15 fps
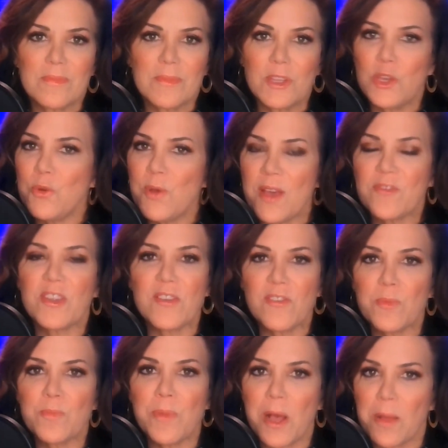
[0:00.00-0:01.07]
You have
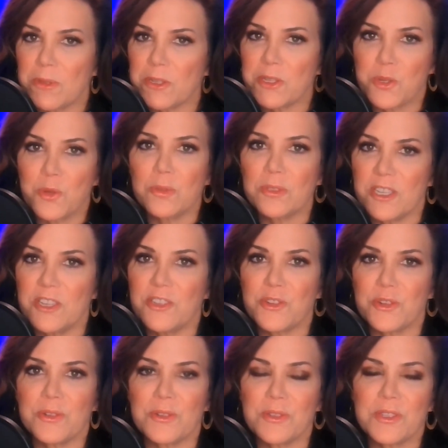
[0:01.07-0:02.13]
given public school
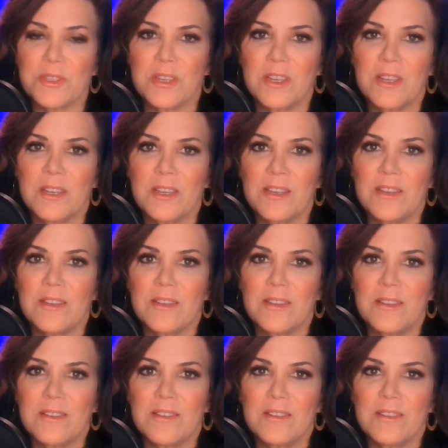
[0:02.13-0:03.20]
teachers
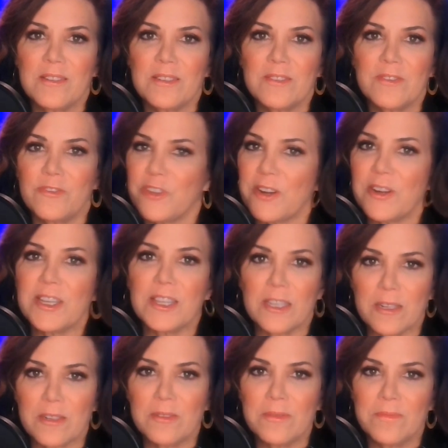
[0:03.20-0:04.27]
very
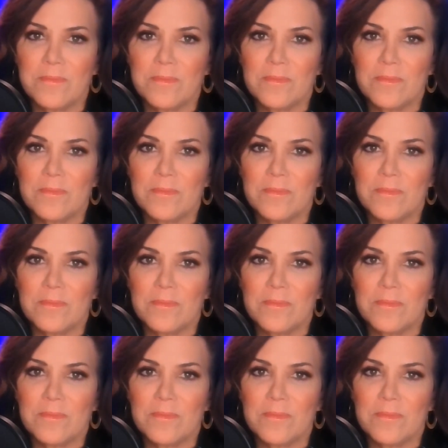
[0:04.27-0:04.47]
little.